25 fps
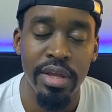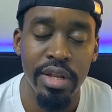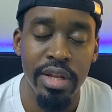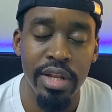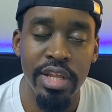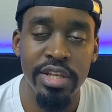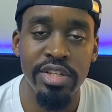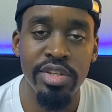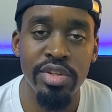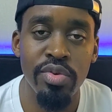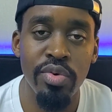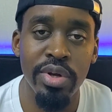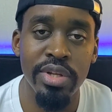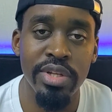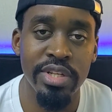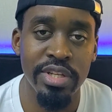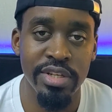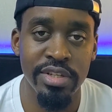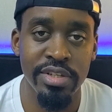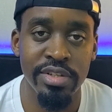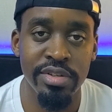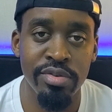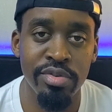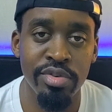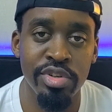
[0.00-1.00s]
Let's do a
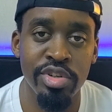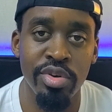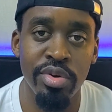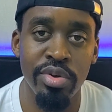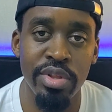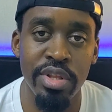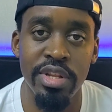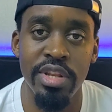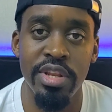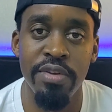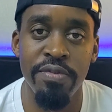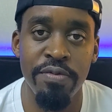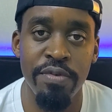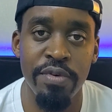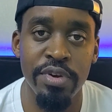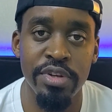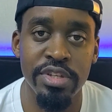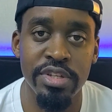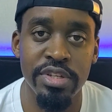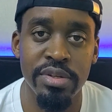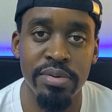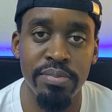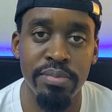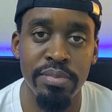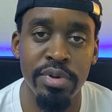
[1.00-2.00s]
test to show the
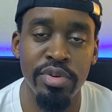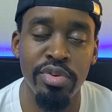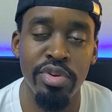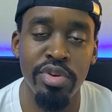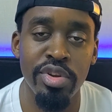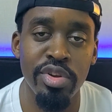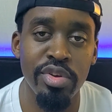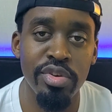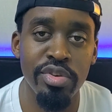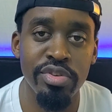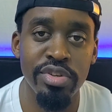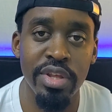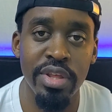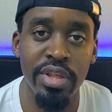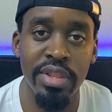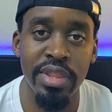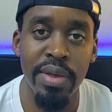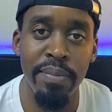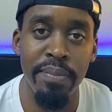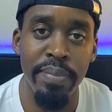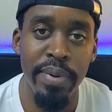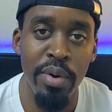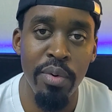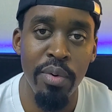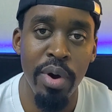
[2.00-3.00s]
difference between using
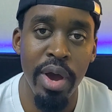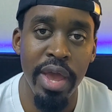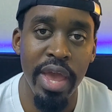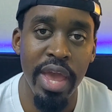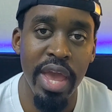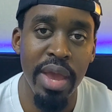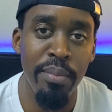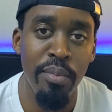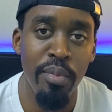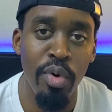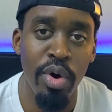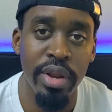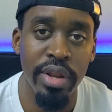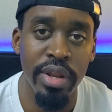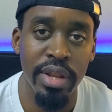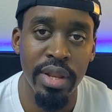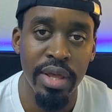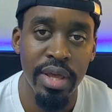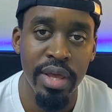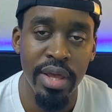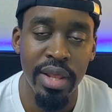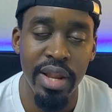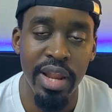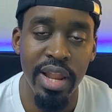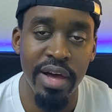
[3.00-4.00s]
the
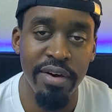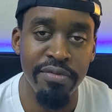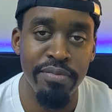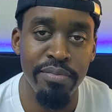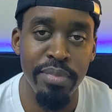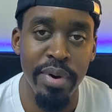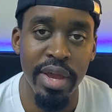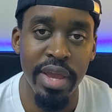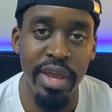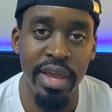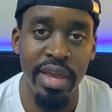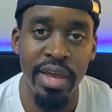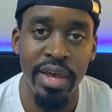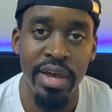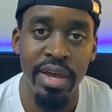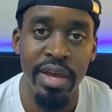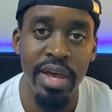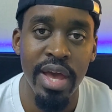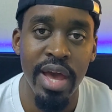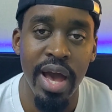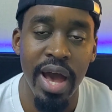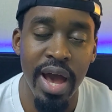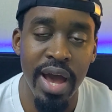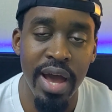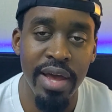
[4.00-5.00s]
BY-M1 lav mic
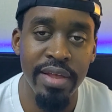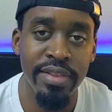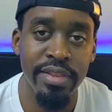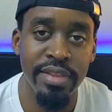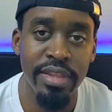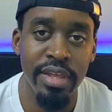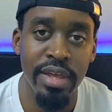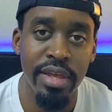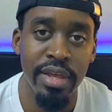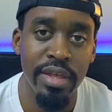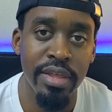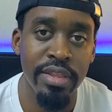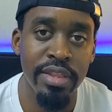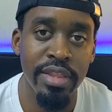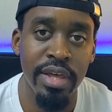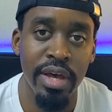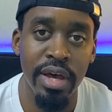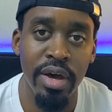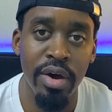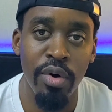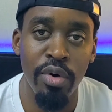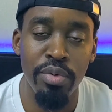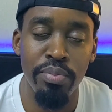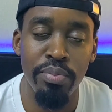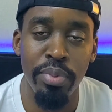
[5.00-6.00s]
and
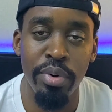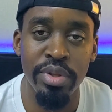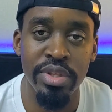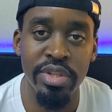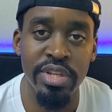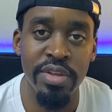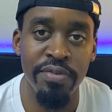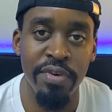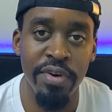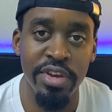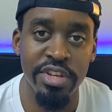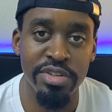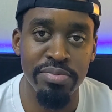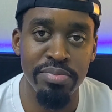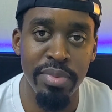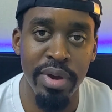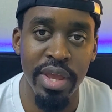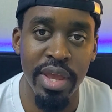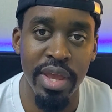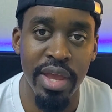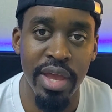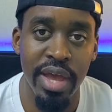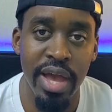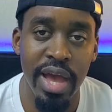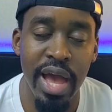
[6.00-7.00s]
the onboard device
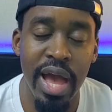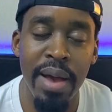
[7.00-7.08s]
mic.